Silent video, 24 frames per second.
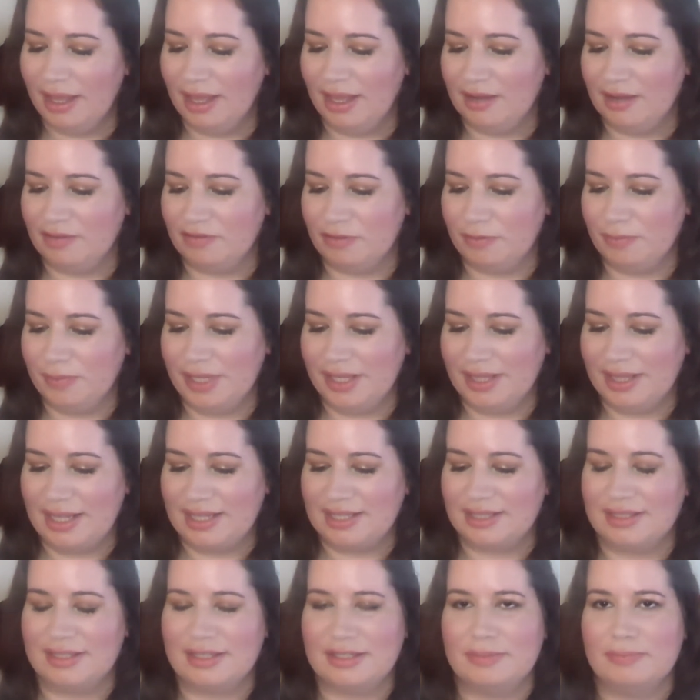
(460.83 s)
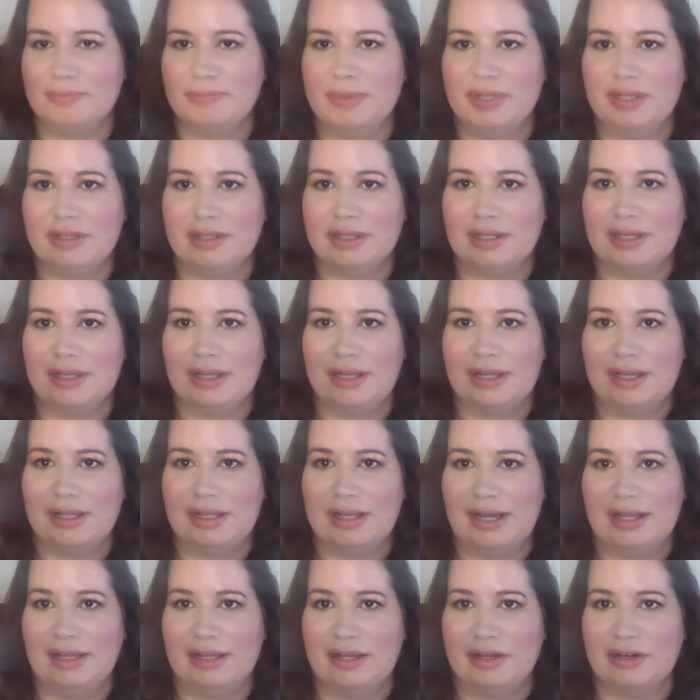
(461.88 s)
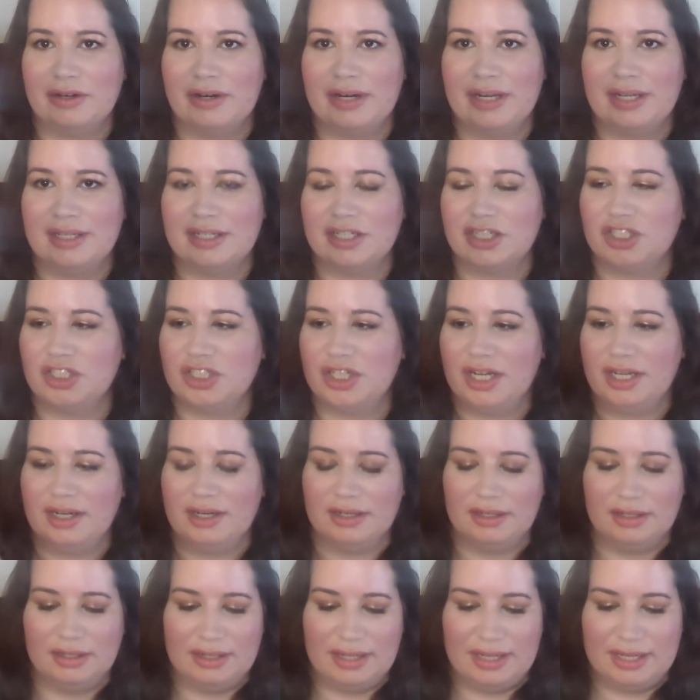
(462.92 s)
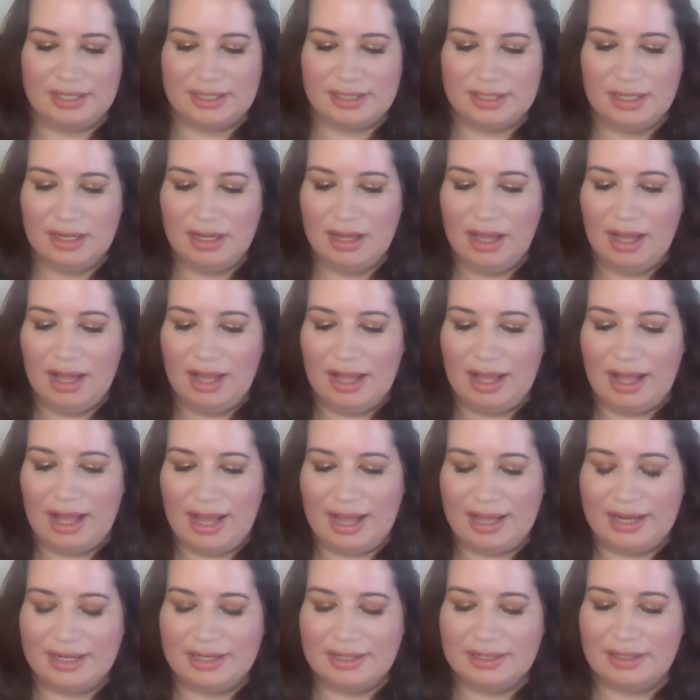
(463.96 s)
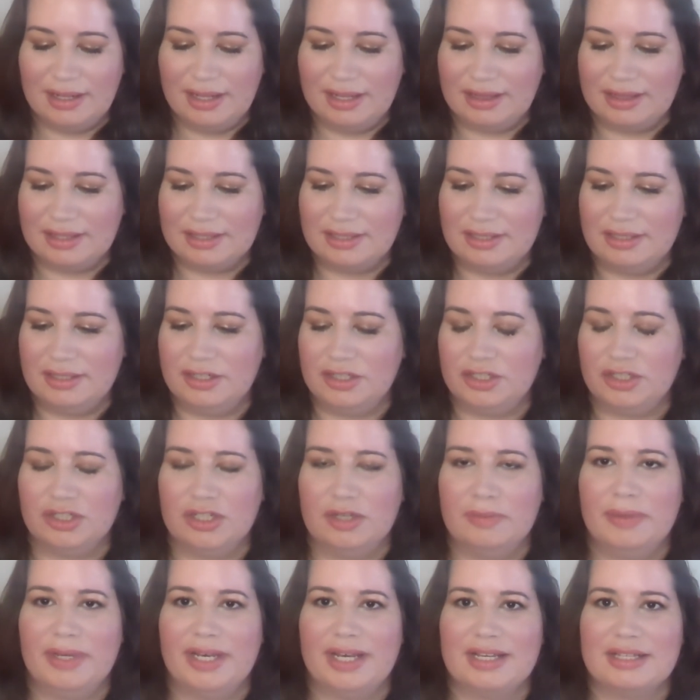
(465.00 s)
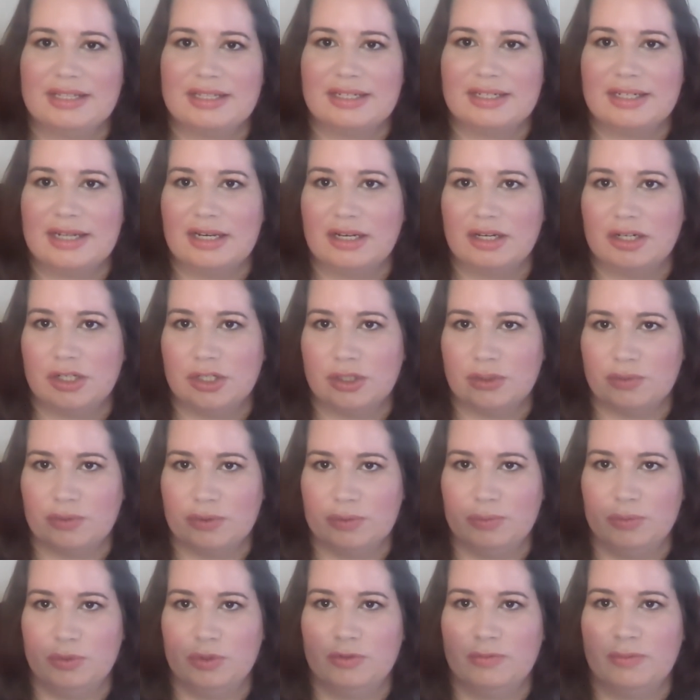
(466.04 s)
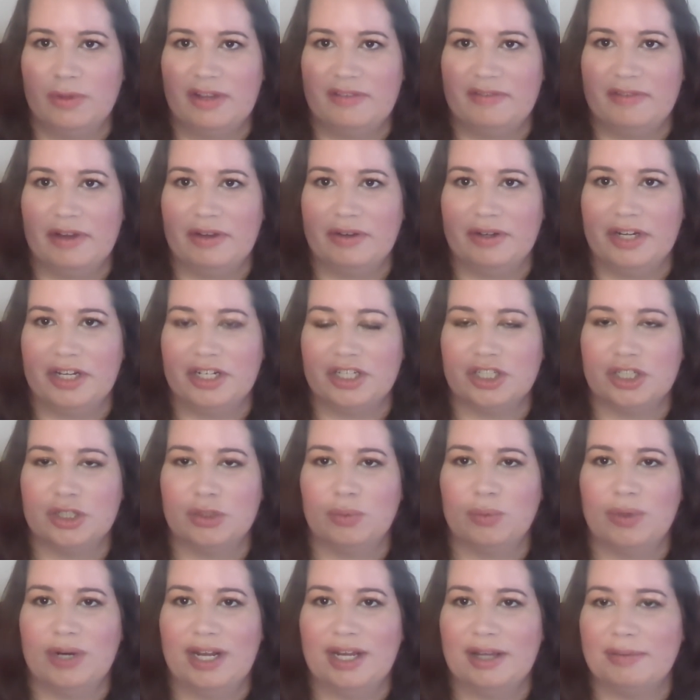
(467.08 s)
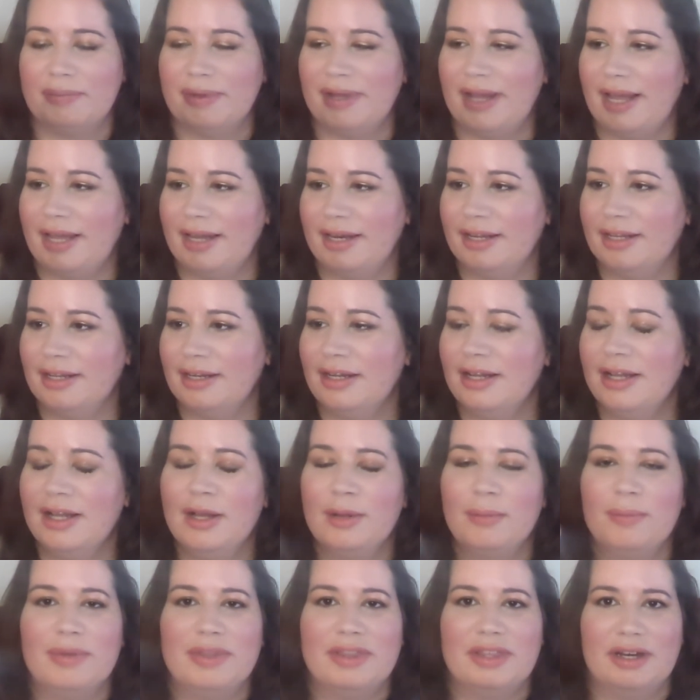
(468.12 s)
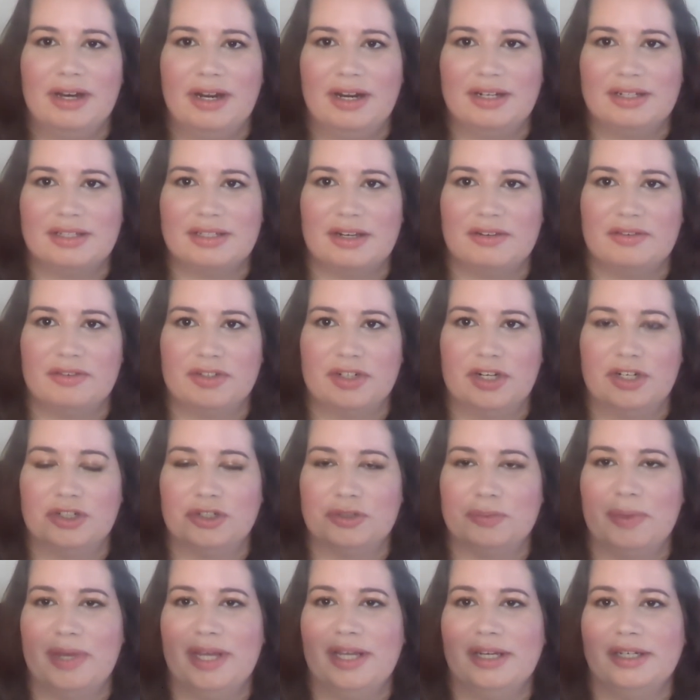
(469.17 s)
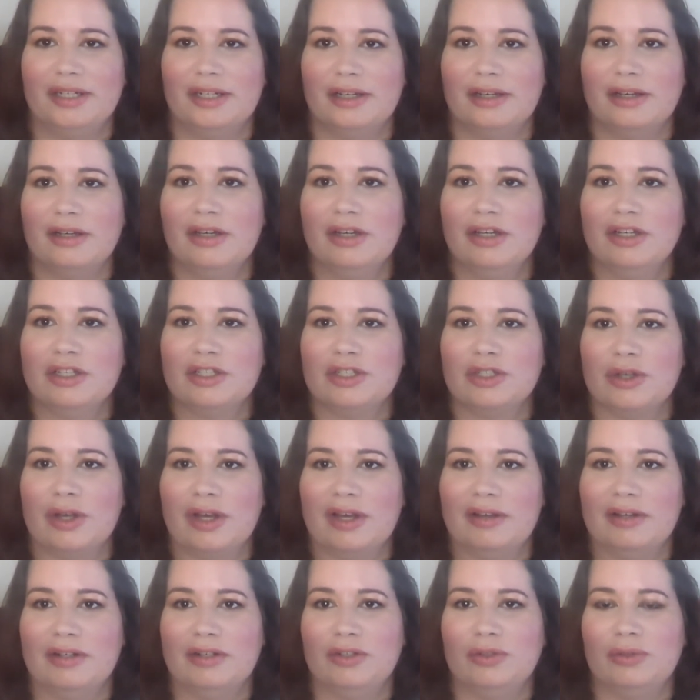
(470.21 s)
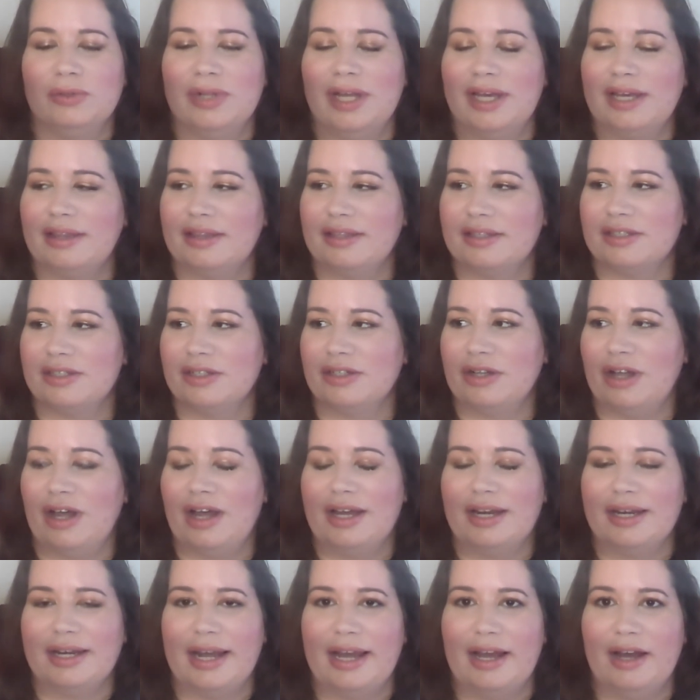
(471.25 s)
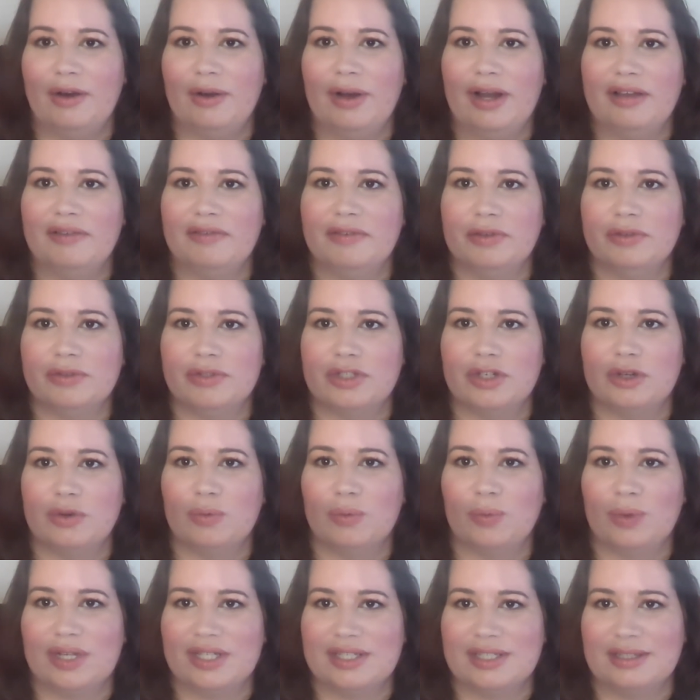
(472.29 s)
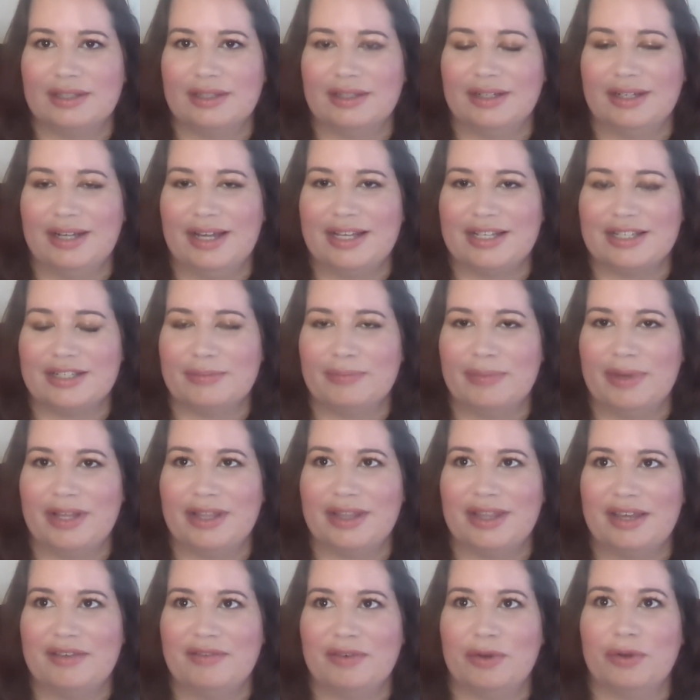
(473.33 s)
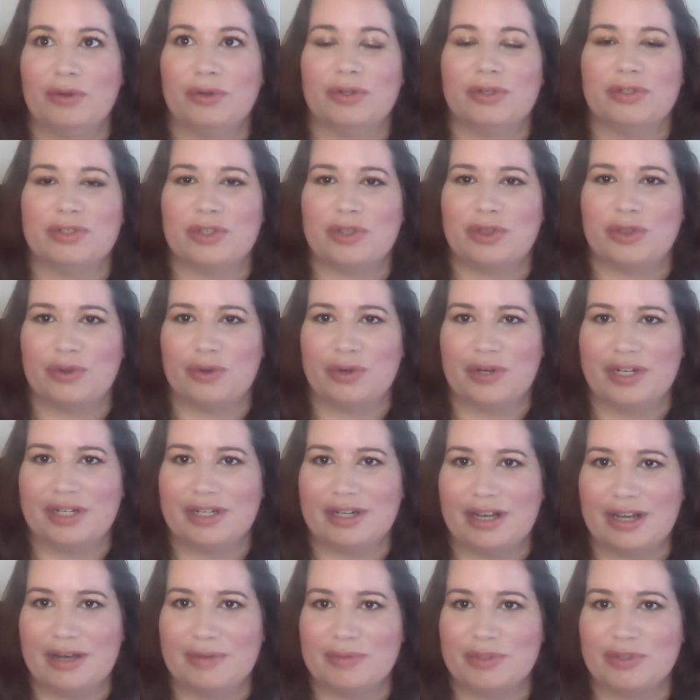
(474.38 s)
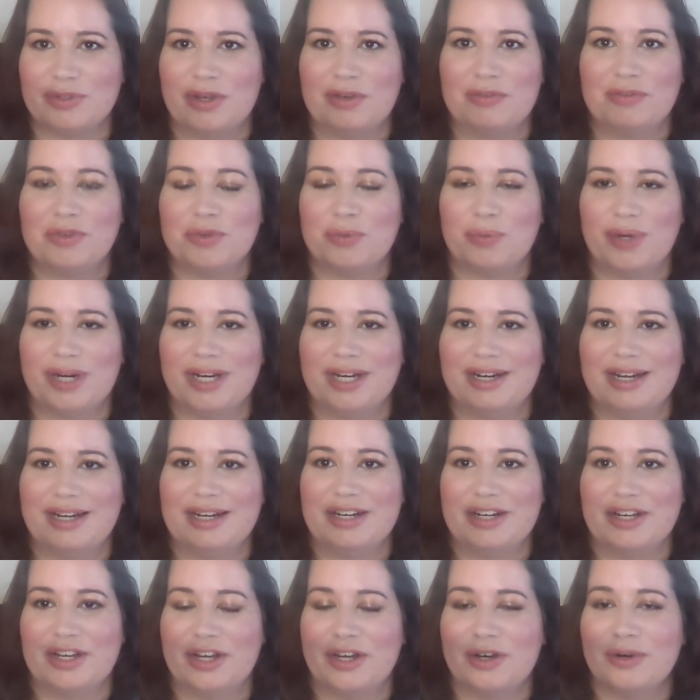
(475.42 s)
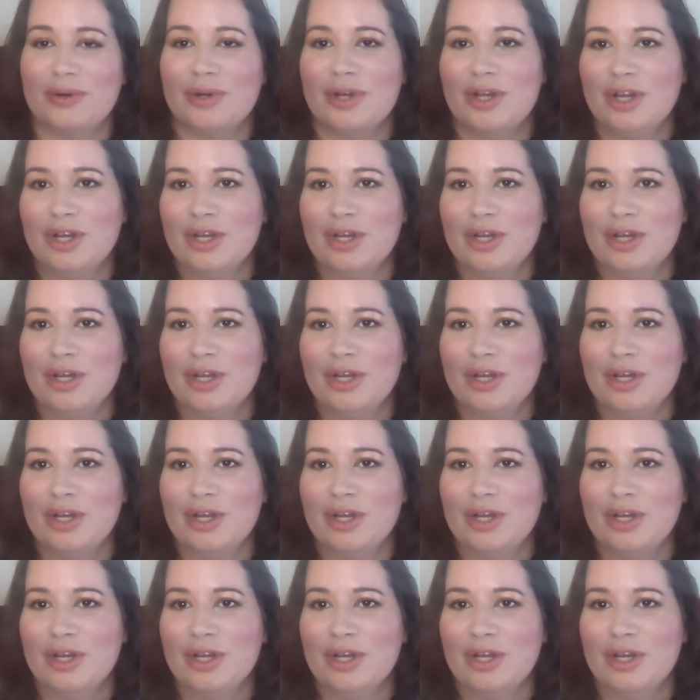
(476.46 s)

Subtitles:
And for me, that's this Milk highlighter in the shade Lit. I didn't like this initially because it tended to remove my foundation when I applied it, but then I discovered underpainting. So I do like this a lot now. I've used it once in the last month. I have a goal to use it 30 times, so I have 29 to go.